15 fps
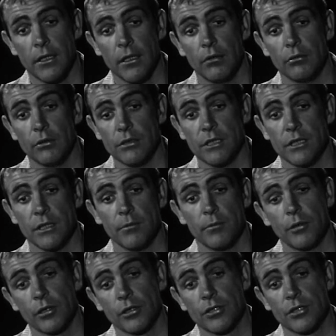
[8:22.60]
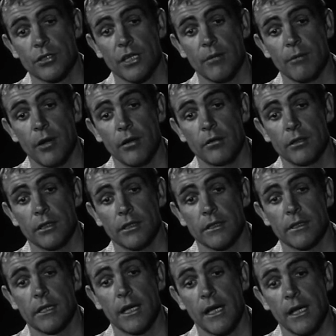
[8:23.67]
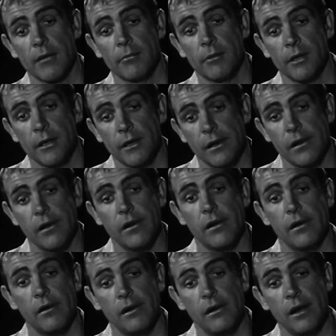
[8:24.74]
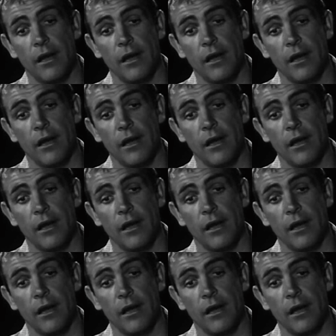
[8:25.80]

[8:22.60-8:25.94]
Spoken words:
We didn't even bother with a screen test before hiring him.